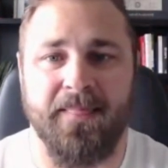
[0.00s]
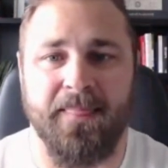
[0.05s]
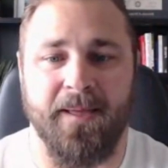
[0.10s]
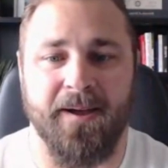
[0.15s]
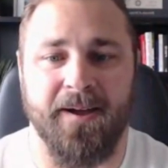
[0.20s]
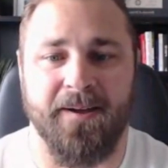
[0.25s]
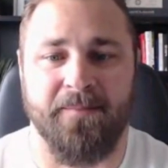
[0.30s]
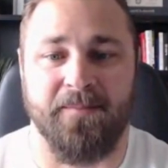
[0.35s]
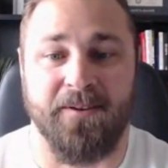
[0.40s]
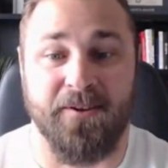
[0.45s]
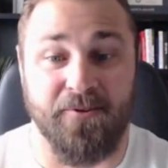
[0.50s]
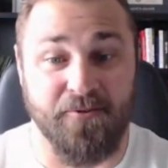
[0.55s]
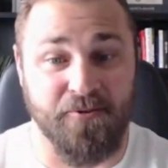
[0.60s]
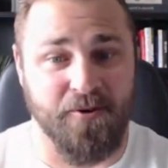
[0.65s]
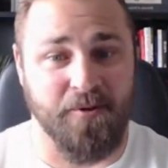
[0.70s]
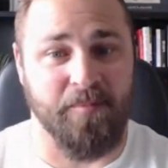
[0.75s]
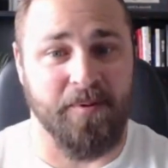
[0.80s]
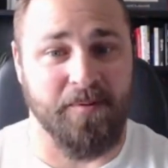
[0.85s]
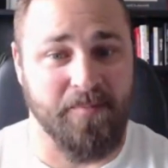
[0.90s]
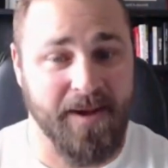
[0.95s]
um, and you
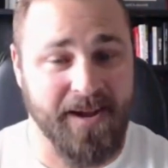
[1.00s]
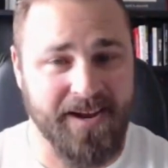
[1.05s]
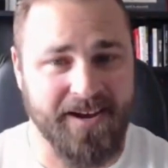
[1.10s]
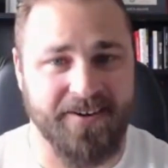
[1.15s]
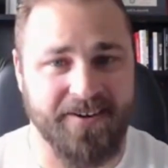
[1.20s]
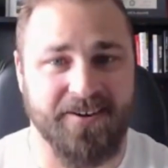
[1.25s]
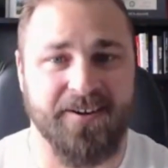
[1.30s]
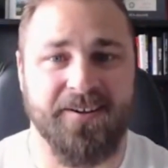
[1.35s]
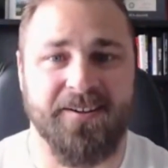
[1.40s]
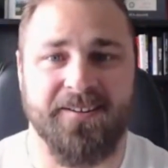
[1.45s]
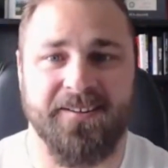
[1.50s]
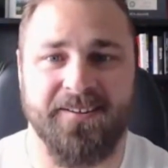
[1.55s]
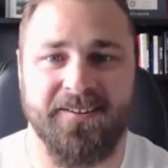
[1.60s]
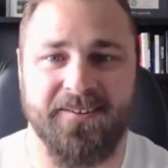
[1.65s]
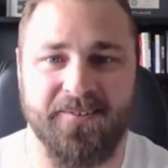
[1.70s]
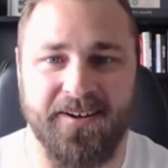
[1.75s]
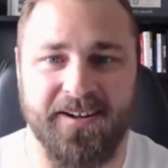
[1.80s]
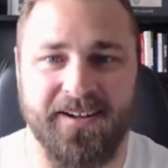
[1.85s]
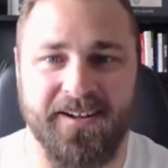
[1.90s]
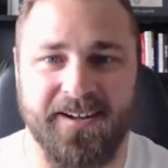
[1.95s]
grew up in my era,
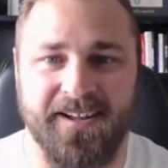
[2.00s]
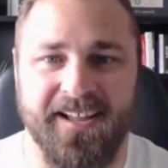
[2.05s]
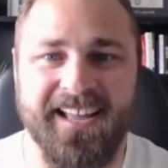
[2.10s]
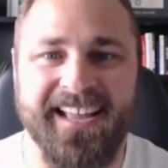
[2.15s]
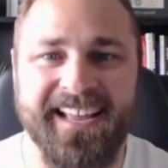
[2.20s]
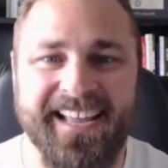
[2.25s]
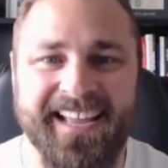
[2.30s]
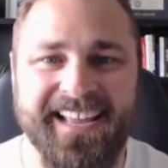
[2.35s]
uh,